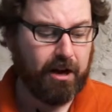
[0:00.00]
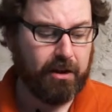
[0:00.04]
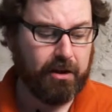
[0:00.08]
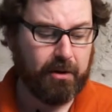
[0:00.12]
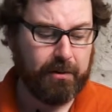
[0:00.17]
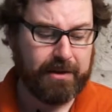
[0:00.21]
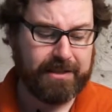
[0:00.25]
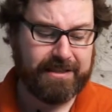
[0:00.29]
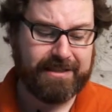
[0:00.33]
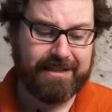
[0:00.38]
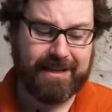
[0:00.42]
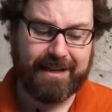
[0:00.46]

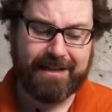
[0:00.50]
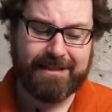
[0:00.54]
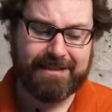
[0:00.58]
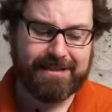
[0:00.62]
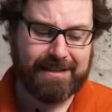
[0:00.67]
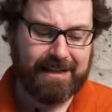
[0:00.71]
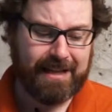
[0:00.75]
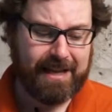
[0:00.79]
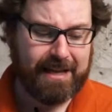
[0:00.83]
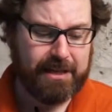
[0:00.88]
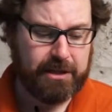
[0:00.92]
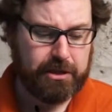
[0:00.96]
although it
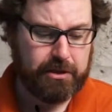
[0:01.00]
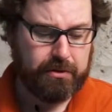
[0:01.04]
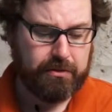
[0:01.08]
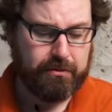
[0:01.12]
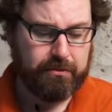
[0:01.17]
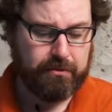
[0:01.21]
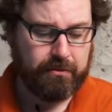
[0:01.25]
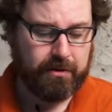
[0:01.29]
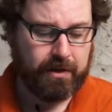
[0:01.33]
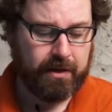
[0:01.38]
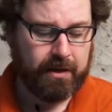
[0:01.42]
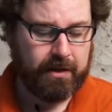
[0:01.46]
does let
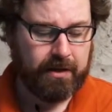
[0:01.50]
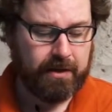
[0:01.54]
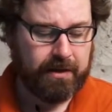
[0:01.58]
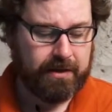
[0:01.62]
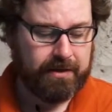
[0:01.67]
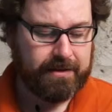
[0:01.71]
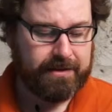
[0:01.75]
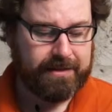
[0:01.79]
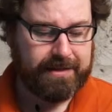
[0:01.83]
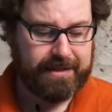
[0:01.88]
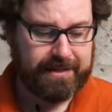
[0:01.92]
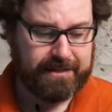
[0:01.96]
you
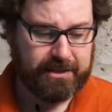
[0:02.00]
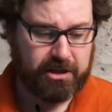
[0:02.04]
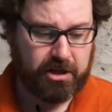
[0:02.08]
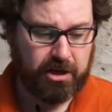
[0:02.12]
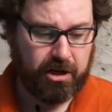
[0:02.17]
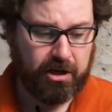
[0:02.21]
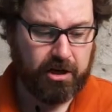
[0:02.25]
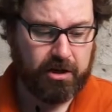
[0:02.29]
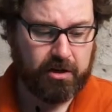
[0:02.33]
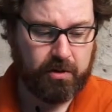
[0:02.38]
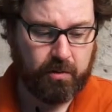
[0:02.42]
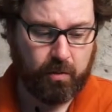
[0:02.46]

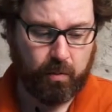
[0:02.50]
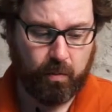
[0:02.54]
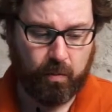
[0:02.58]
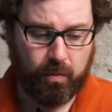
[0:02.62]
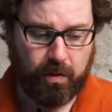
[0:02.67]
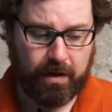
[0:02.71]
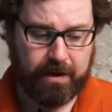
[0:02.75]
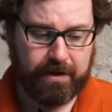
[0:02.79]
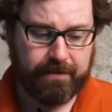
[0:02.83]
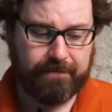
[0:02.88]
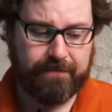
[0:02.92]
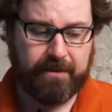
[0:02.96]
discard
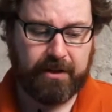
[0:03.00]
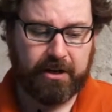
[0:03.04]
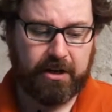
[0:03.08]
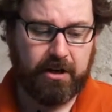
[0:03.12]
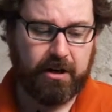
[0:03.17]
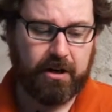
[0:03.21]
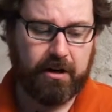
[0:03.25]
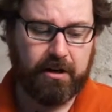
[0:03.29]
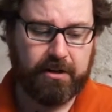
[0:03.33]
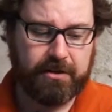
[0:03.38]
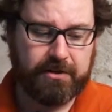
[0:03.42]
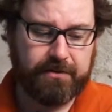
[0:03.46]
one of the
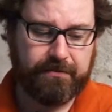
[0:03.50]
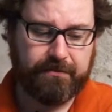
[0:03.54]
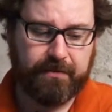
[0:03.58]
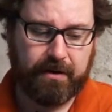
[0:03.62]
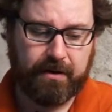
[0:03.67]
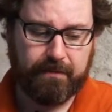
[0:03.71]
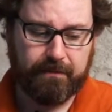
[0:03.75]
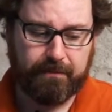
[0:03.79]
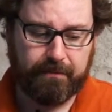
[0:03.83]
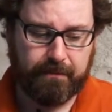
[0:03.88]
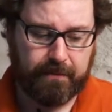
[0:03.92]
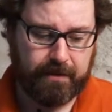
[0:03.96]
cards
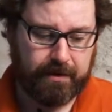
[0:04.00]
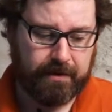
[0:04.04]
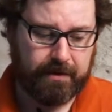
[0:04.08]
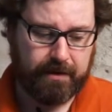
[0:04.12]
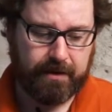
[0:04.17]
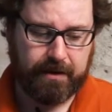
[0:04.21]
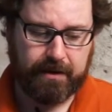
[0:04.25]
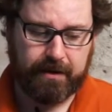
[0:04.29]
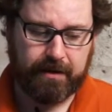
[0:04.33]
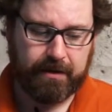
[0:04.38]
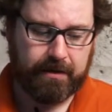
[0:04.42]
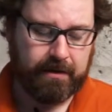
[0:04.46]
from
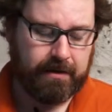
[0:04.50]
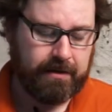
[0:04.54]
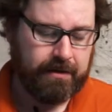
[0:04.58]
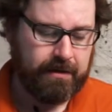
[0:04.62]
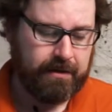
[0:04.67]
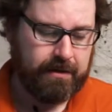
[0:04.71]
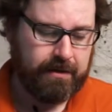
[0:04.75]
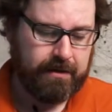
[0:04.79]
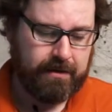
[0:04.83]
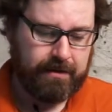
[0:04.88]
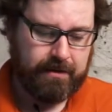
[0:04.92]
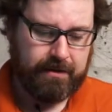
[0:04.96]
the
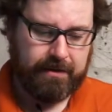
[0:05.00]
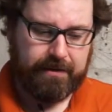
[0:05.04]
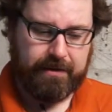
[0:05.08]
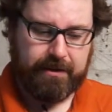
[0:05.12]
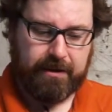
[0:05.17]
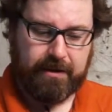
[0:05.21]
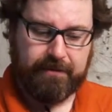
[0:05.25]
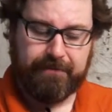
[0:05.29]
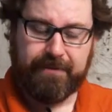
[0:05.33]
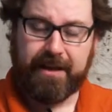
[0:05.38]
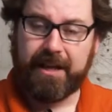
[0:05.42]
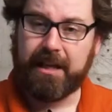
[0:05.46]

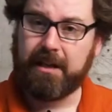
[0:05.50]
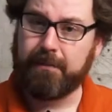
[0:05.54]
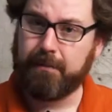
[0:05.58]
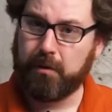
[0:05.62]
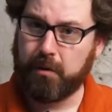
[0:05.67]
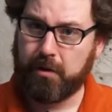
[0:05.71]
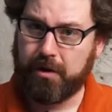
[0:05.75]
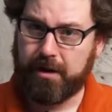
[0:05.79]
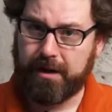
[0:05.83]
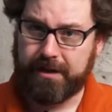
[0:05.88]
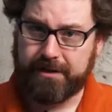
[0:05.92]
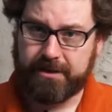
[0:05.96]

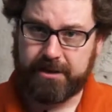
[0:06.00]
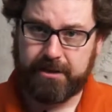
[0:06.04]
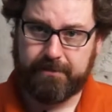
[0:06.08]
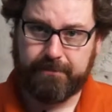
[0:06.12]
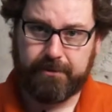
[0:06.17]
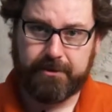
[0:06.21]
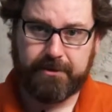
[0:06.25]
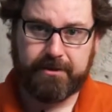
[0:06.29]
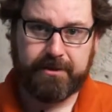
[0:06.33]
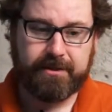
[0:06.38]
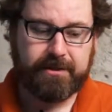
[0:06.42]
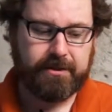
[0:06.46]
available
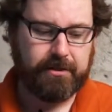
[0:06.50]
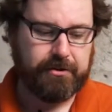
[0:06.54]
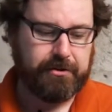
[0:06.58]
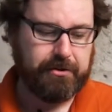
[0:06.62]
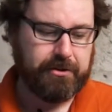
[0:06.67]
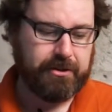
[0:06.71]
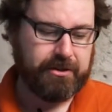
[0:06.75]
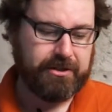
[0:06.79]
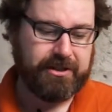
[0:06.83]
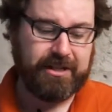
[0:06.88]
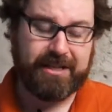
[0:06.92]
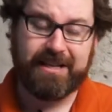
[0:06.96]
customers. So you
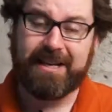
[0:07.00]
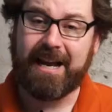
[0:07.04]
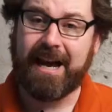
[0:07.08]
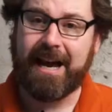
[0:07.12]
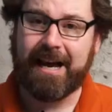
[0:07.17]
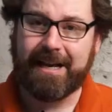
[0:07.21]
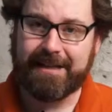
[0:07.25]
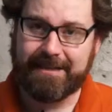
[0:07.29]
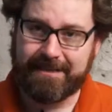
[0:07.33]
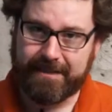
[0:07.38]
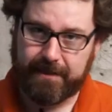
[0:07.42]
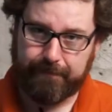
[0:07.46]
could
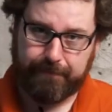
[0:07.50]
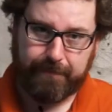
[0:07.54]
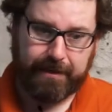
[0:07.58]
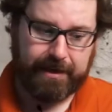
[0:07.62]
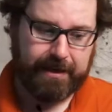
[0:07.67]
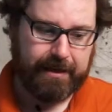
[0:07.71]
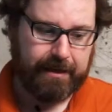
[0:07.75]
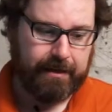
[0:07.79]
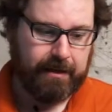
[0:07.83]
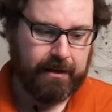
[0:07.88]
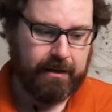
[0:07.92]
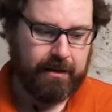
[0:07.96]
deny
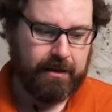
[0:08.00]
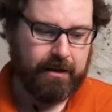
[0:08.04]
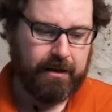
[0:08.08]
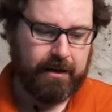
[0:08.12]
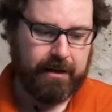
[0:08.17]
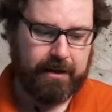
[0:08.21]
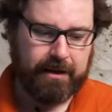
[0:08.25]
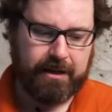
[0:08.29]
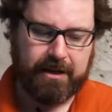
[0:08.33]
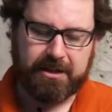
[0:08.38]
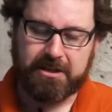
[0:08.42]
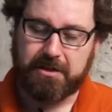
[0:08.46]
somebody
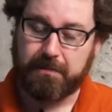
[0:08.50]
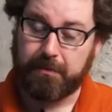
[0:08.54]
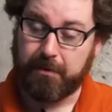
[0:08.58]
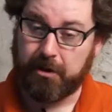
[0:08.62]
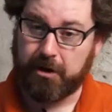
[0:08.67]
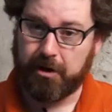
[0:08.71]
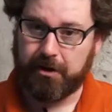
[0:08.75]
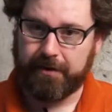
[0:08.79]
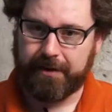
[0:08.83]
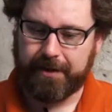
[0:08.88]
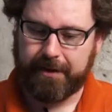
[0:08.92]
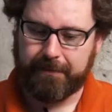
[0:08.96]
a customer
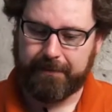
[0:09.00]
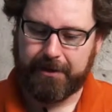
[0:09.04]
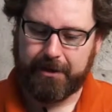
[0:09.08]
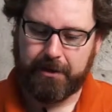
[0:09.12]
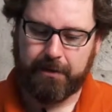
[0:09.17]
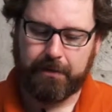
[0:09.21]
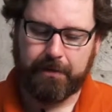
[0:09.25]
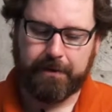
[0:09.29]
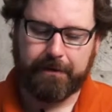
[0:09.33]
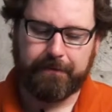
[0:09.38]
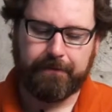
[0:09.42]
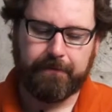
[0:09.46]
card they could be
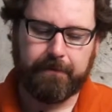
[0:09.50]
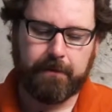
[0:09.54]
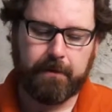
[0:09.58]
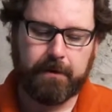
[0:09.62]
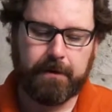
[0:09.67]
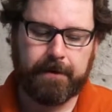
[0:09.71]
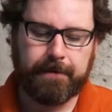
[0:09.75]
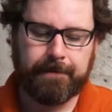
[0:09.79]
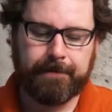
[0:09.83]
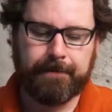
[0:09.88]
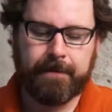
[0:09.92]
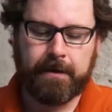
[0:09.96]
going
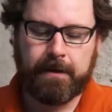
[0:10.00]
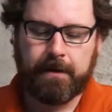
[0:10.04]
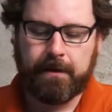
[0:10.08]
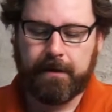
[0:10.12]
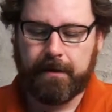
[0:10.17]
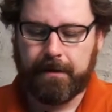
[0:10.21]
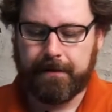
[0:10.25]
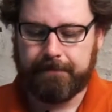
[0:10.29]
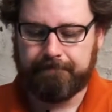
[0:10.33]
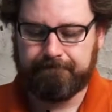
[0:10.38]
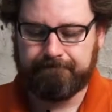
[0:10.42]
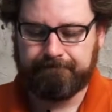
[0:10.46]
for.
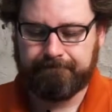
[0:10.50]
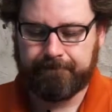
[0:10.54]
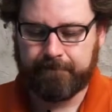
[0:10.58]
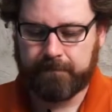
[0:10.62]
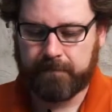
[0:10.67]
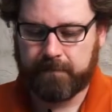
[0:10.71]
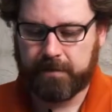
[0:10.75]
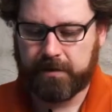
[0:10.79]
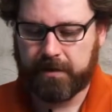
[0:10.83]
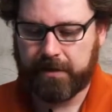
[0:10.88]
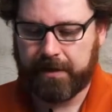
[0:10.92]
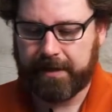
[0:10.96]

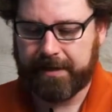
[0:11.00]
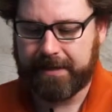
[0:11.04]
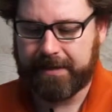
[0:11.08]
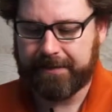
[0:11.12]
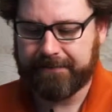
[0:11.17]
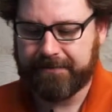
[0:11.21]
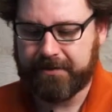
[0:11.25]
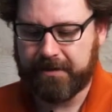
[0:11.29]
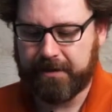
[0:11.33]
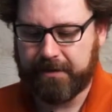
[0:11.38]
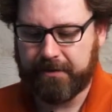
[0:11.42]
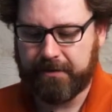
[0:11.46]
So that
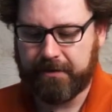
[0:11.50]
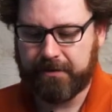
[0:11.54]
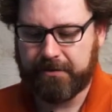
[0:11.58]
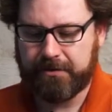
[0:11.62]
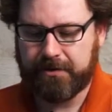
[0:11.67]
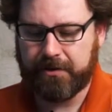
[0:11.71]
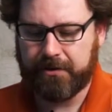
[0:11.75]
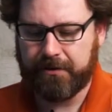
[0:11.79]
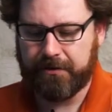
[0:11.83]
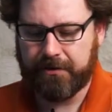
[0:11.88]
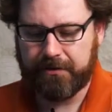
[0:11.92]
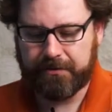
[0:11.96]
gives,
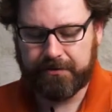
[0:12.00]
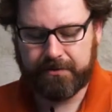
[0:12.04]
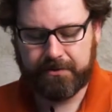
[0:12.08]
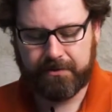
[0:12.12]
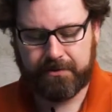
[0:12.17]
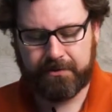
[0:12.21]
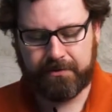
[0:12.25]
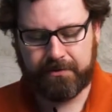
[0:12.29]
those